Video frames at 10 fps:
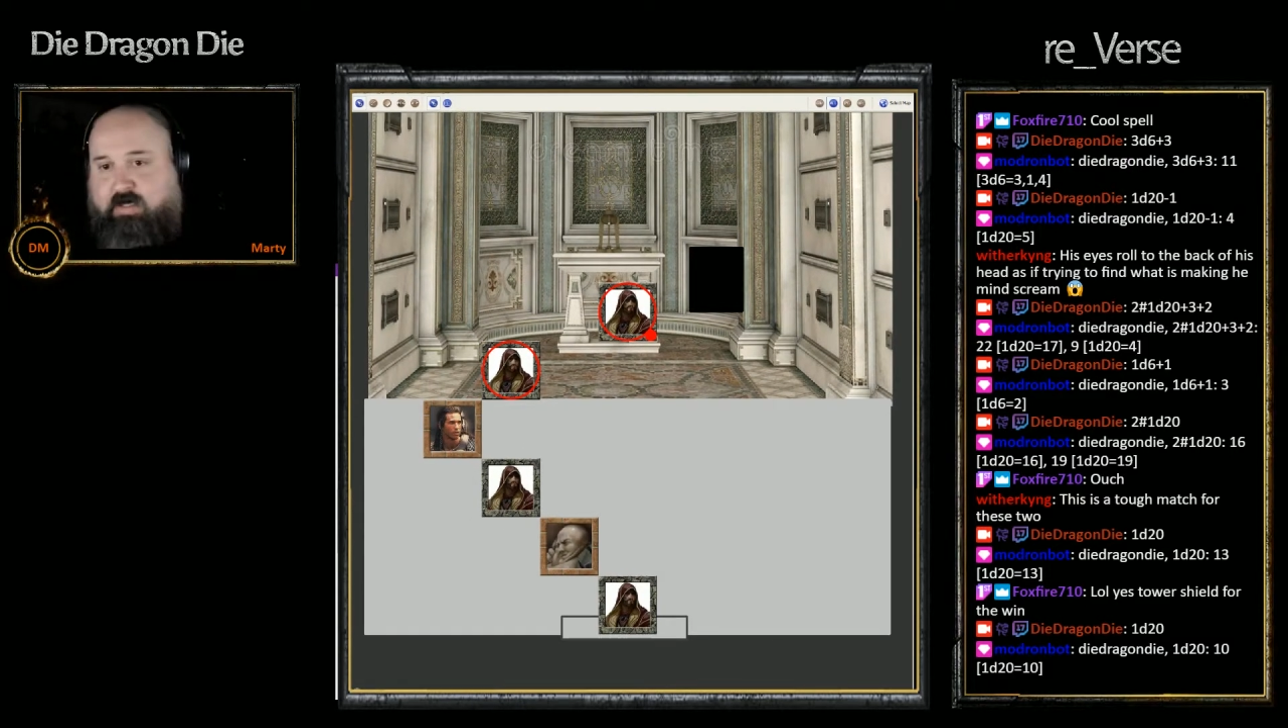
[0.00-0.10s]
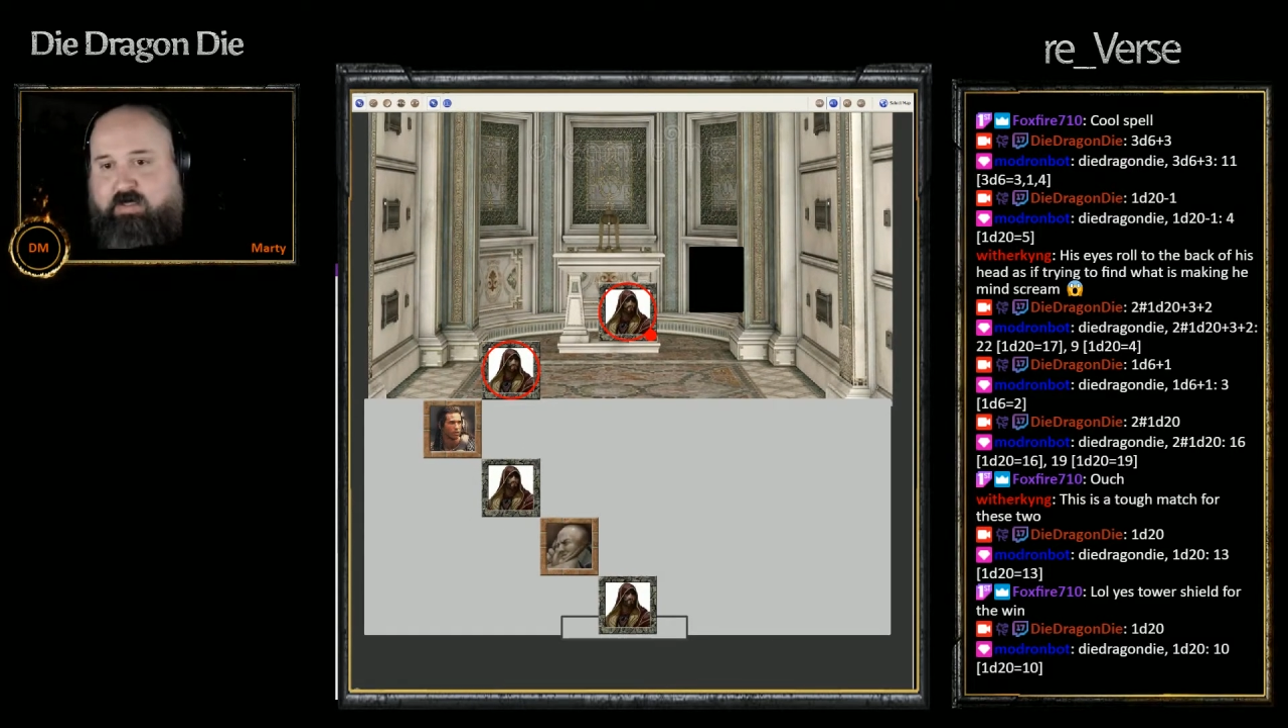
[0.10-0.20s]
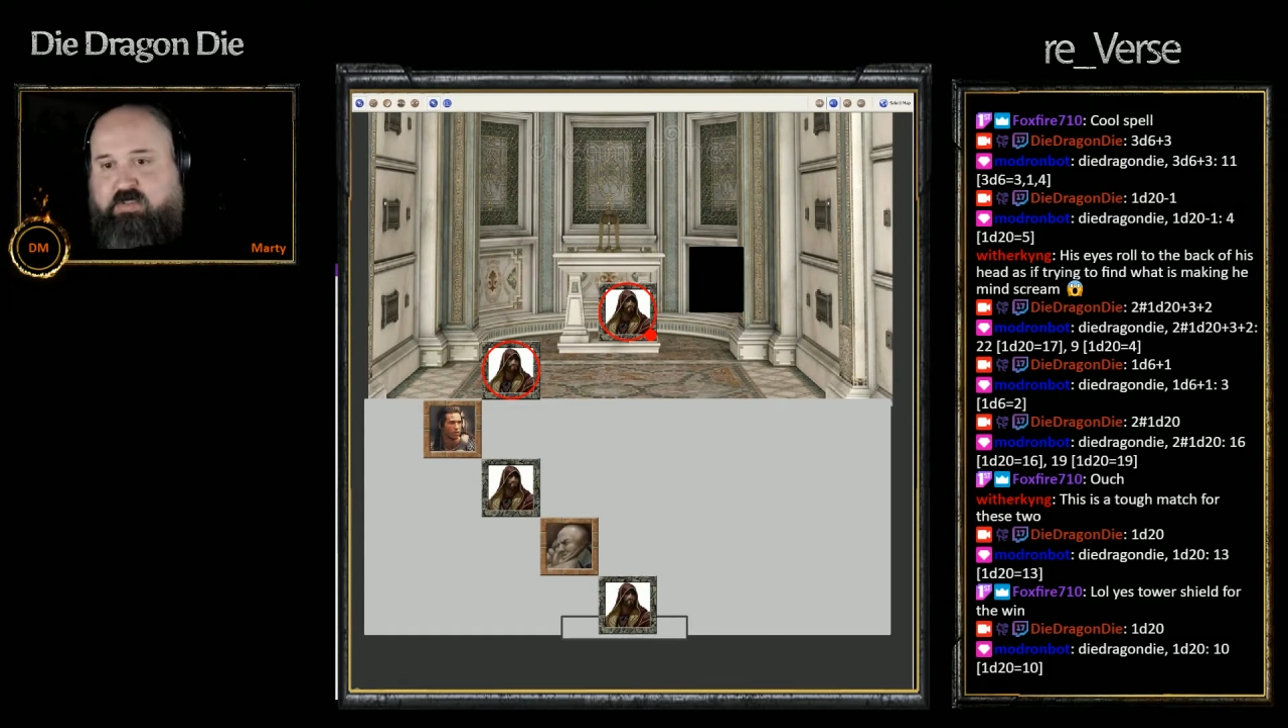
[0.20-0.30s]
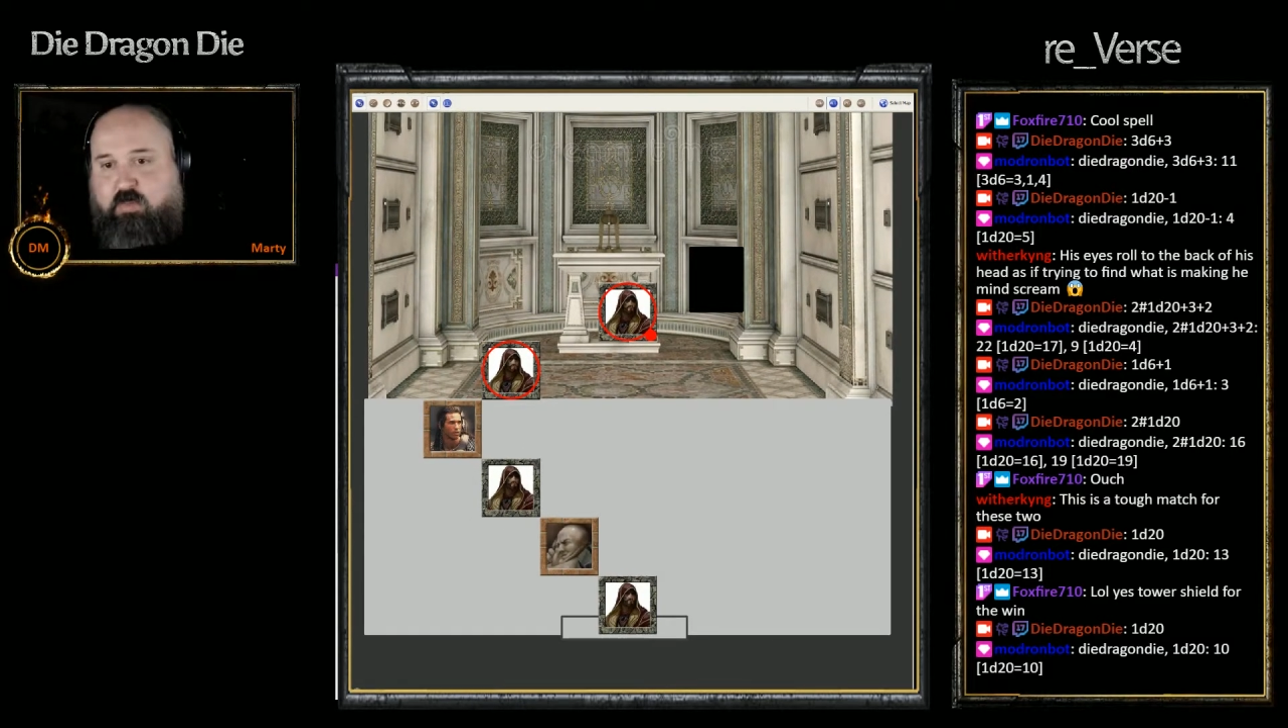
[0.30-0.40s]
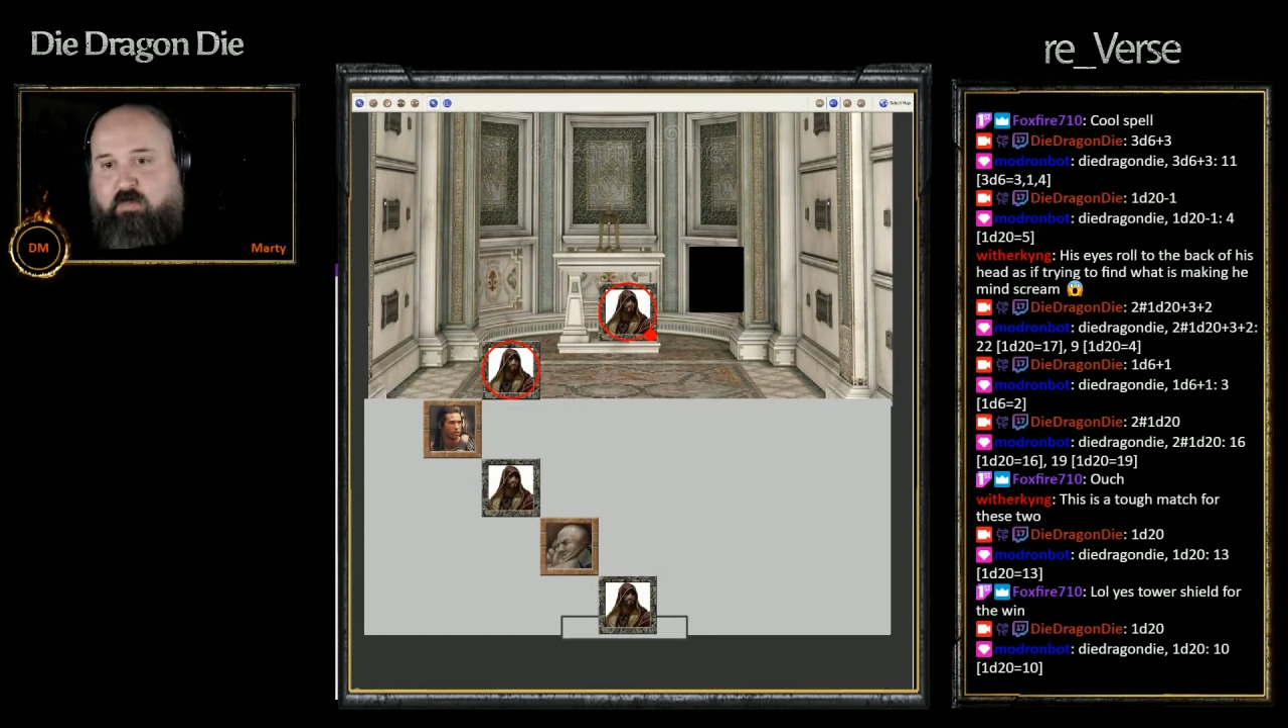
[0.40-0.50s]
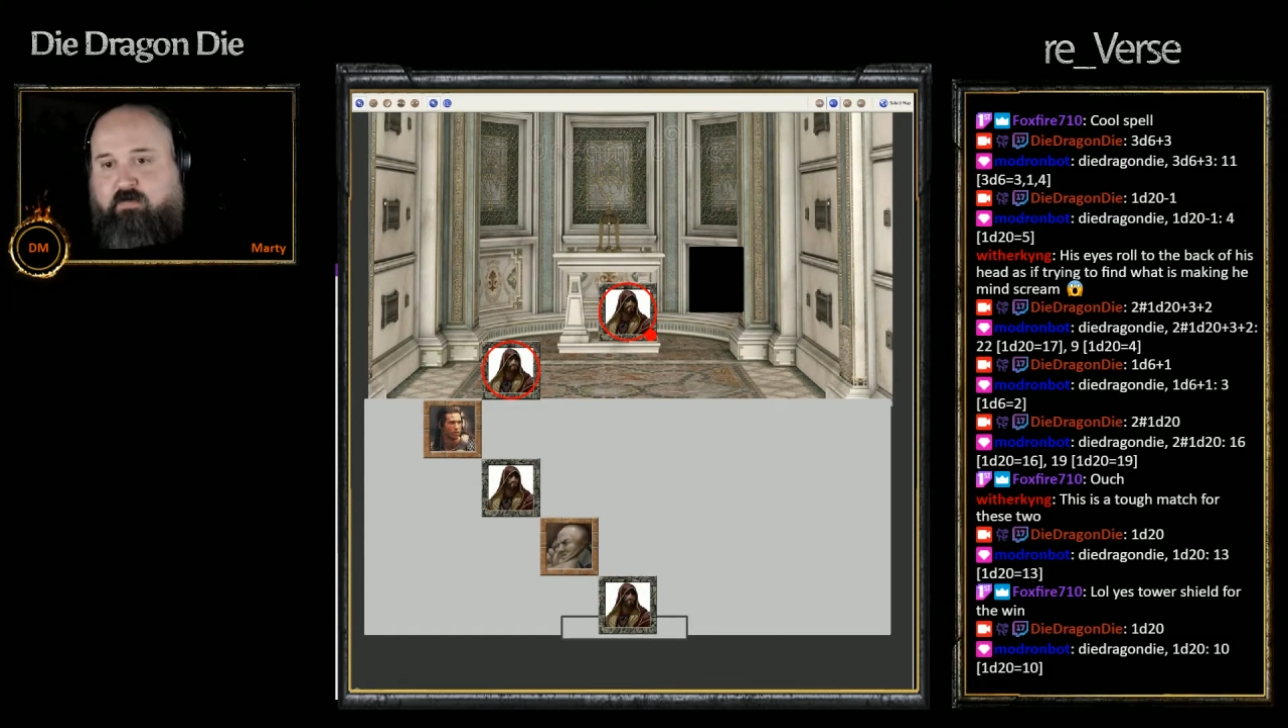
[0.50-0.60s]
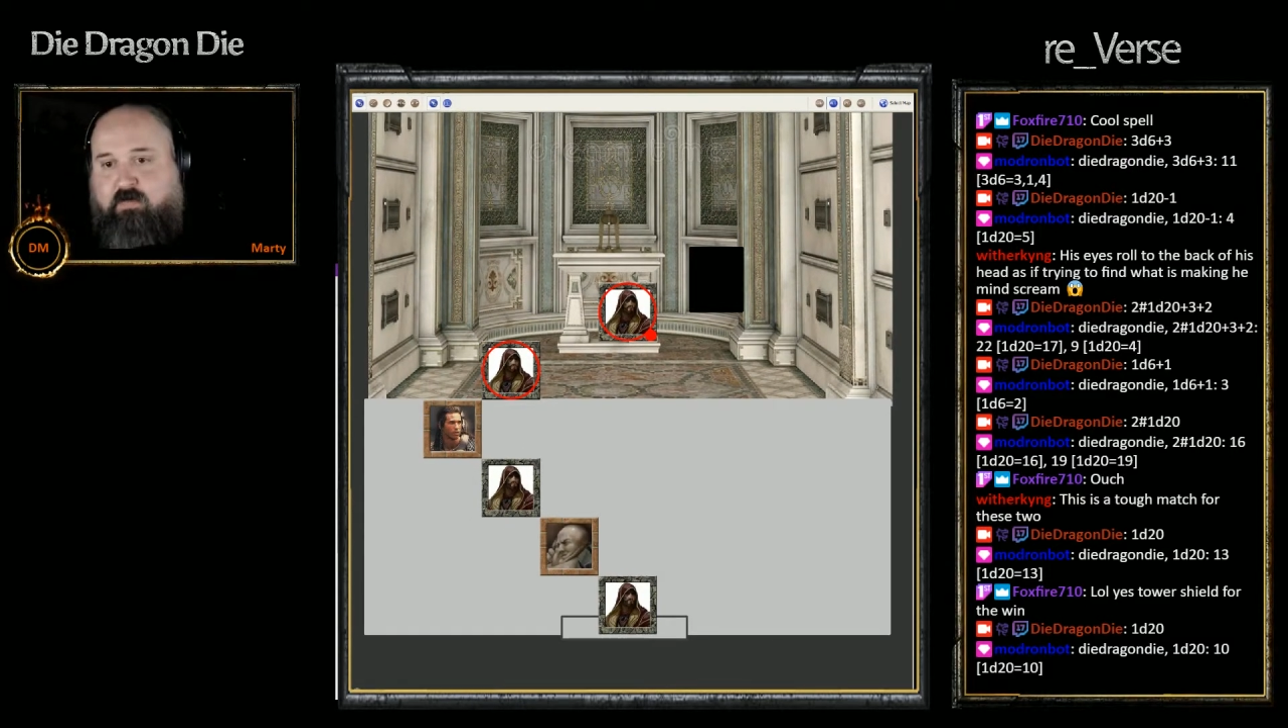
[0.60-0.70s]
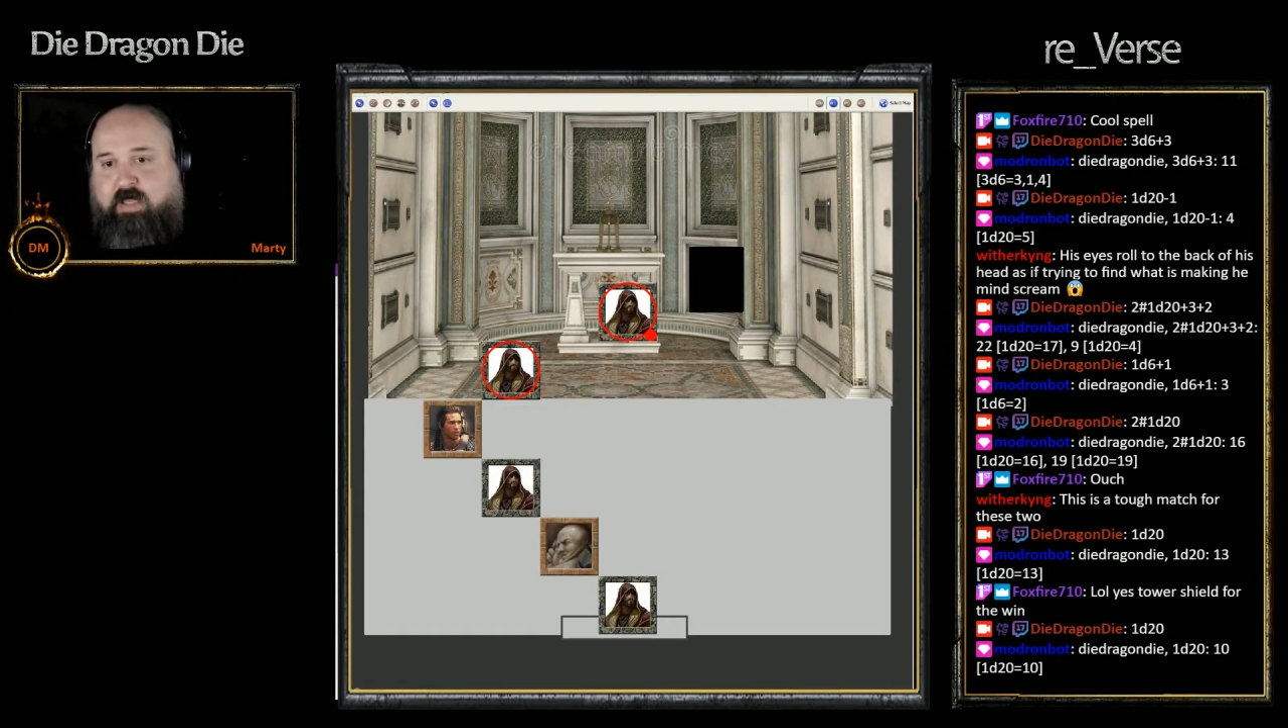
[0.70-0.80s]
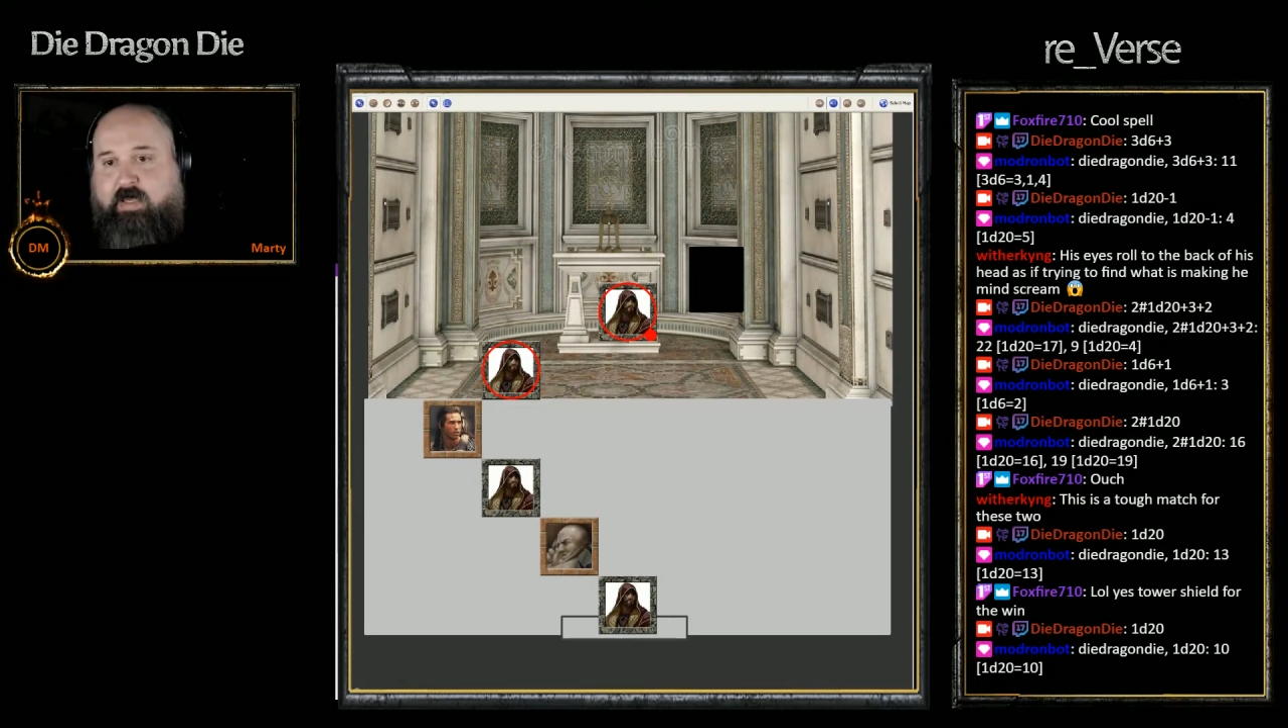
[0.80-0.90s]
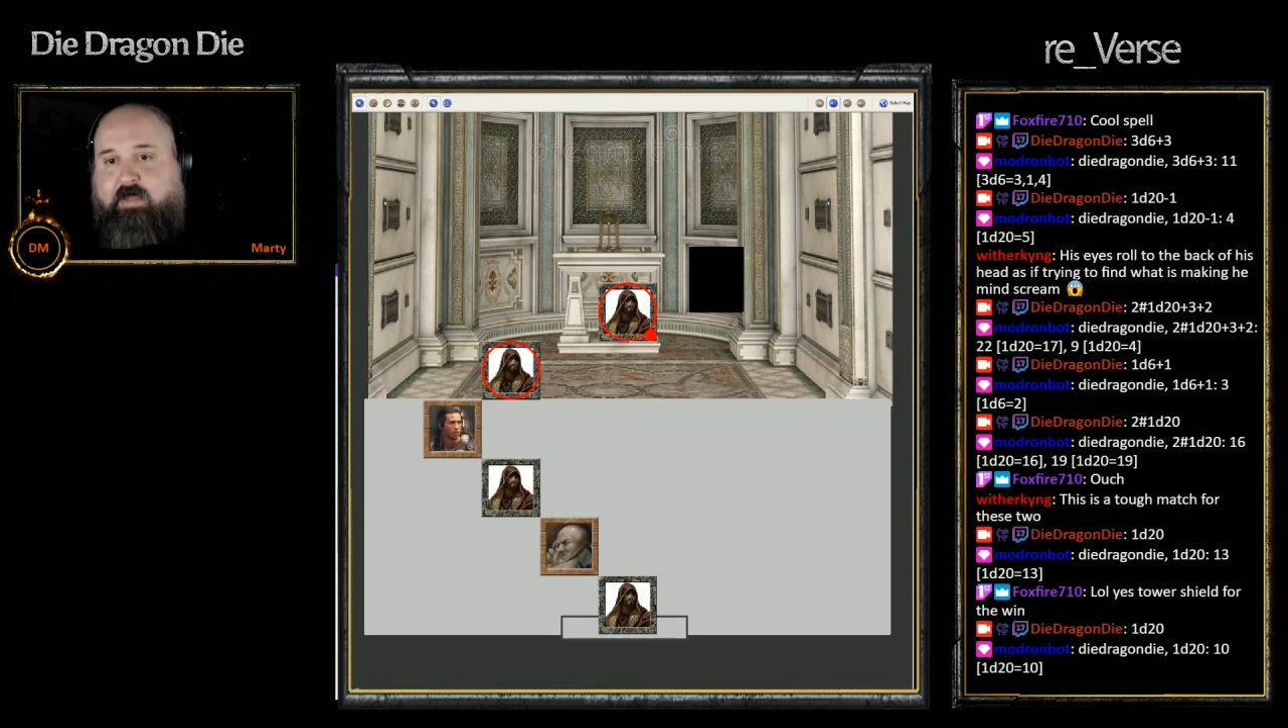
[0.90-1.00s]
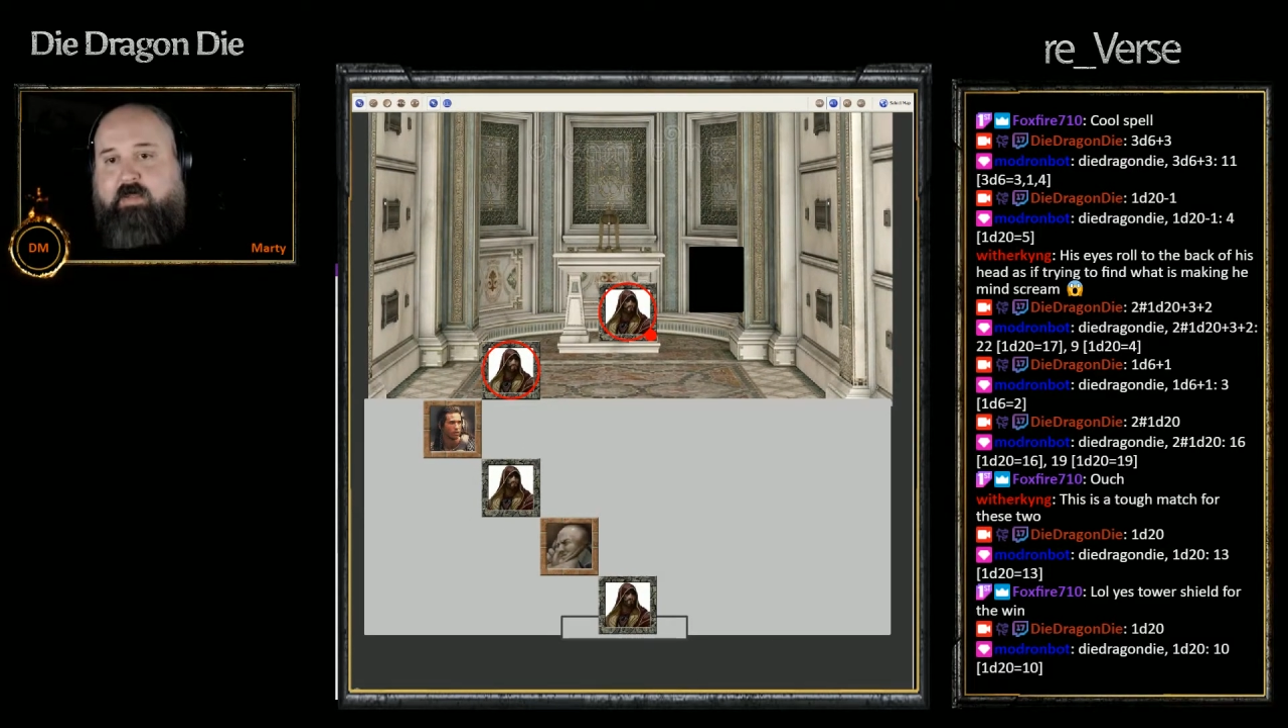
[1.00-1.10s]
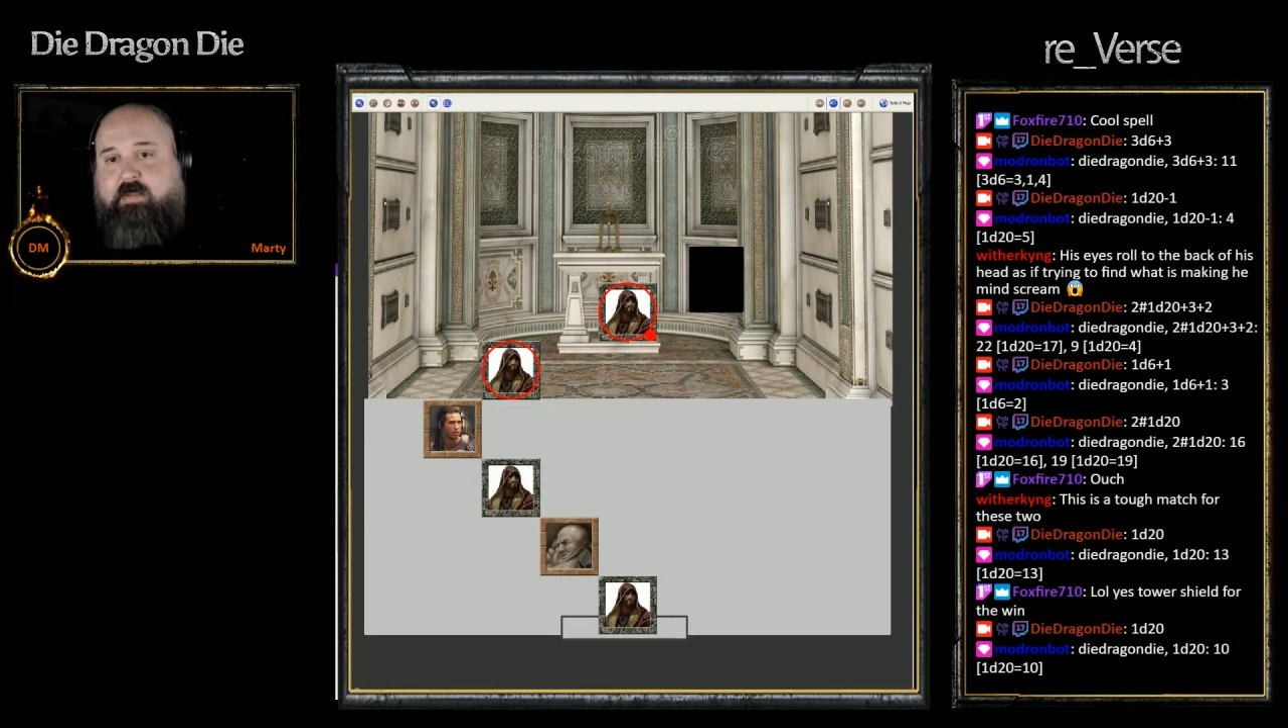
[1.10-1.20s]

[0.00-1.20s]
into a flank